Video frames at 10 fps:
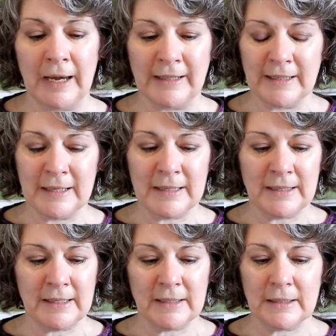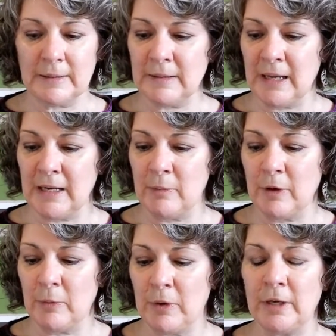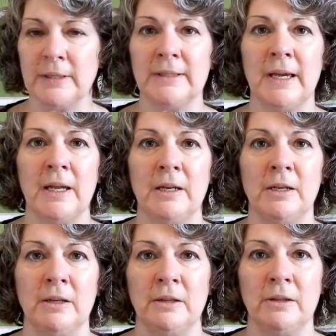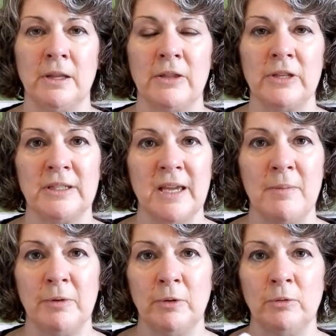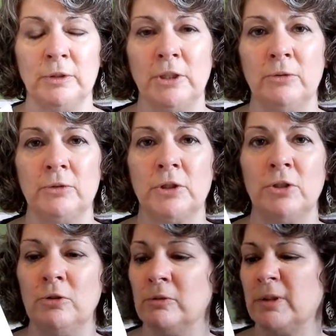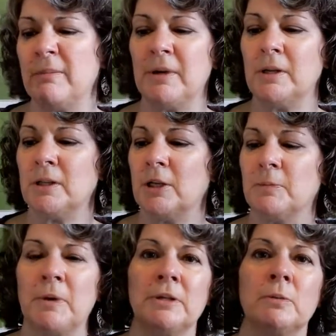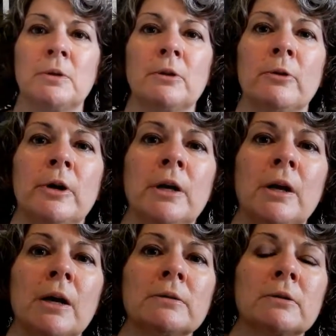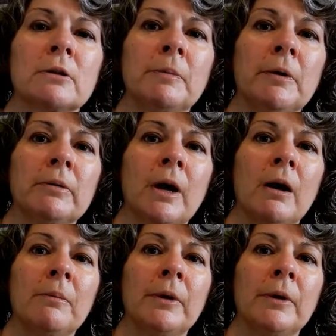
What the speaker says: I didn't see anywhere where it said that the sample only used 2, so I'm going to touch base with Lori and ask her about that.